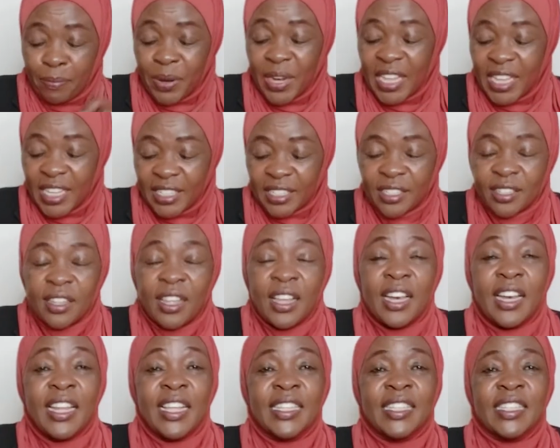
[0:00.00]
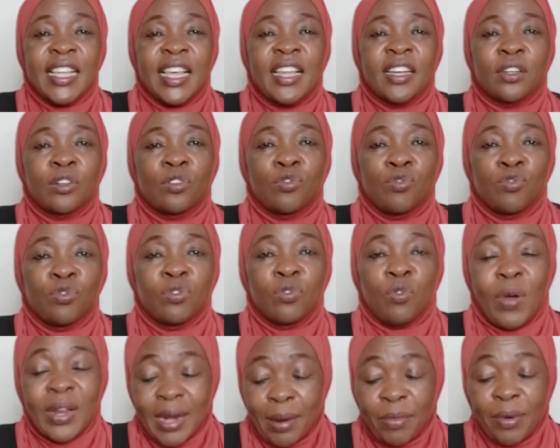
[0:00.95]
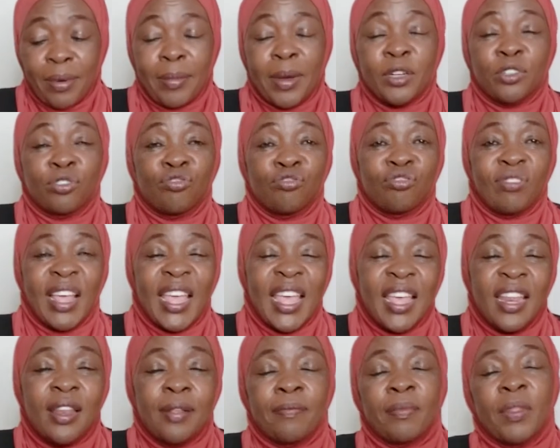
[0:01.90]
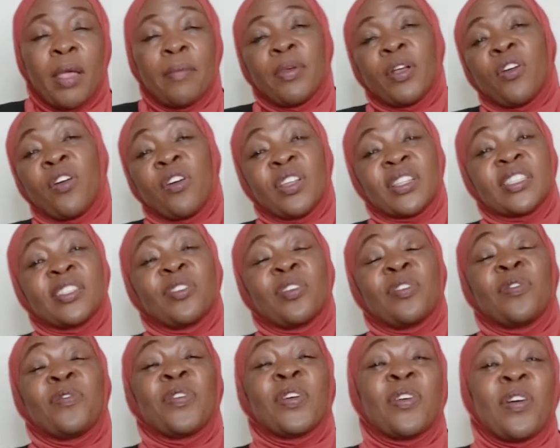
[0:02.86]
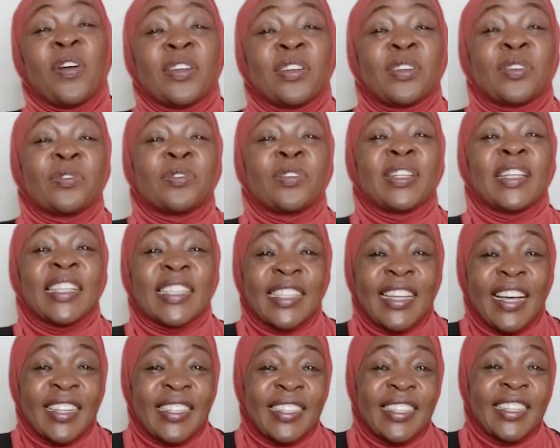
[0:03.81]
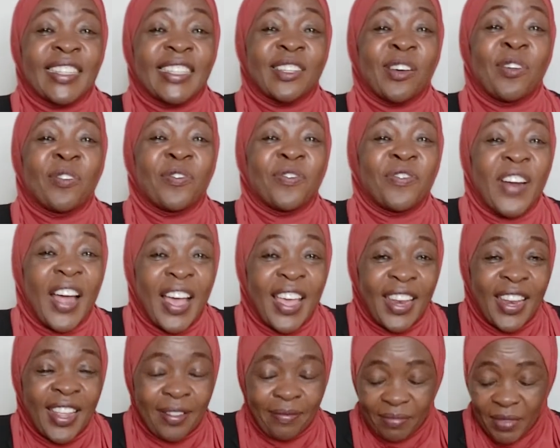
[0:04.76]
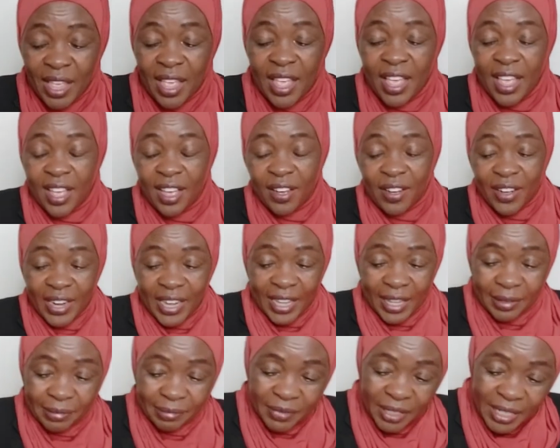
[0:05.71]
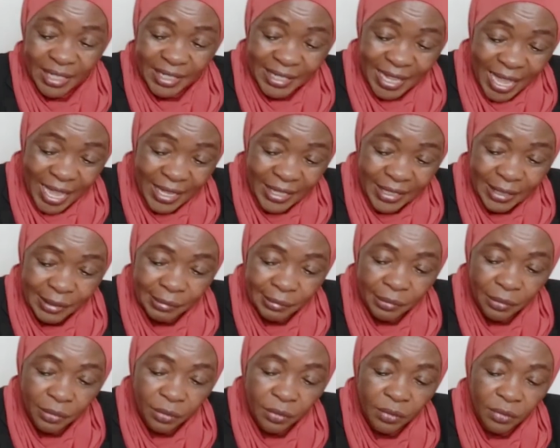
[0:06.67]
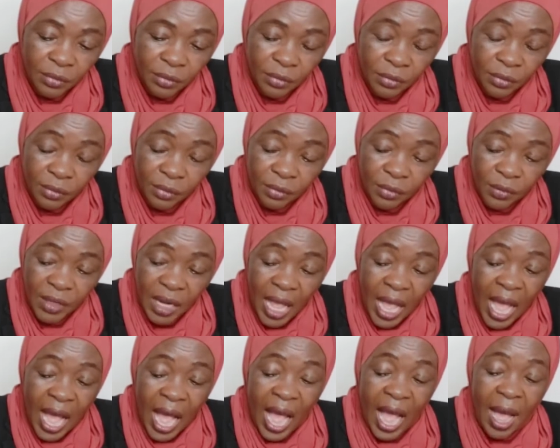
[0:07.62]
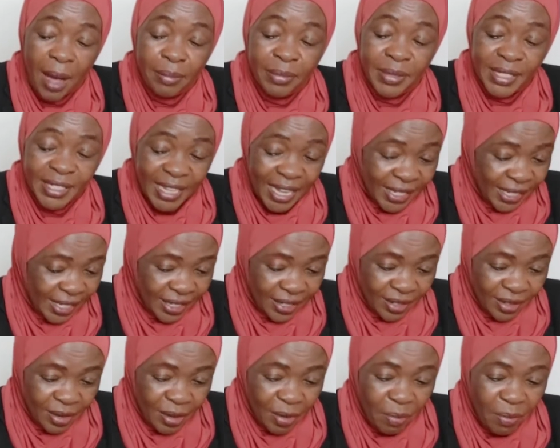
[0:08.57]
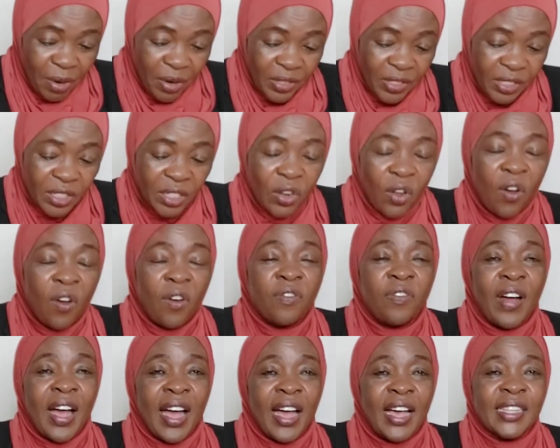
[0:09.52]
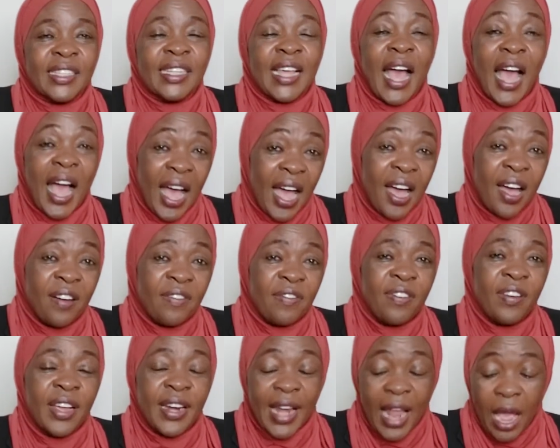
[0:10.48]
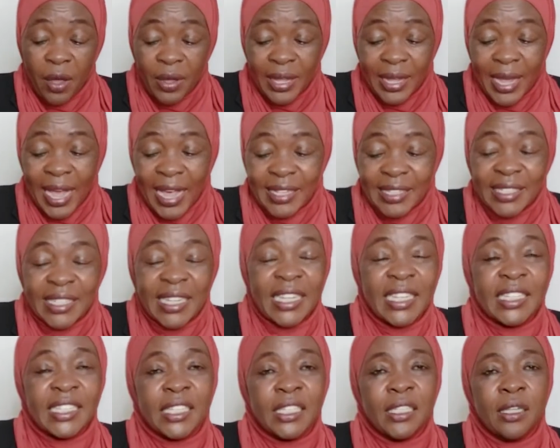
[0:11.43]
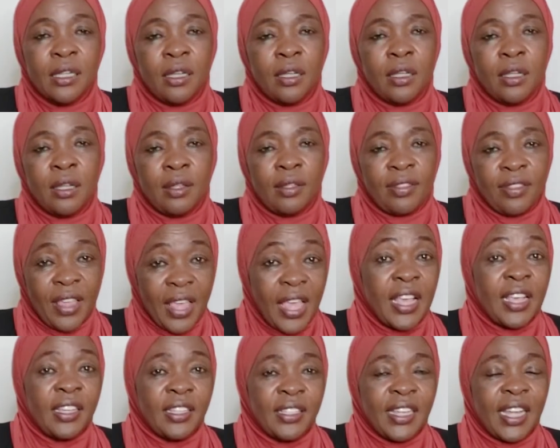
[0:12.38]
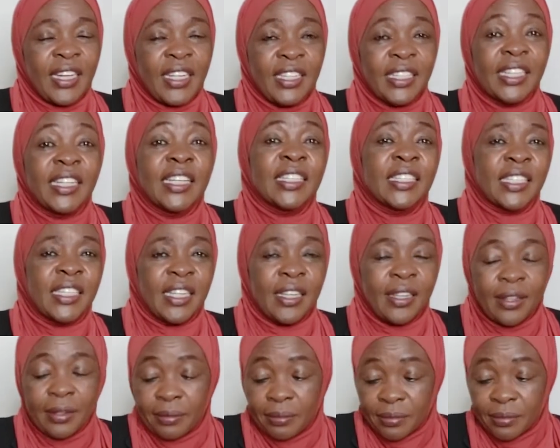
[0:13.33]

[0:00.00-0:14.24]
Please listen to what I'm about to read because we're going to discuss this on Friday. Okay, he says, I'm certain most of us have. Now he has these things that he's listing.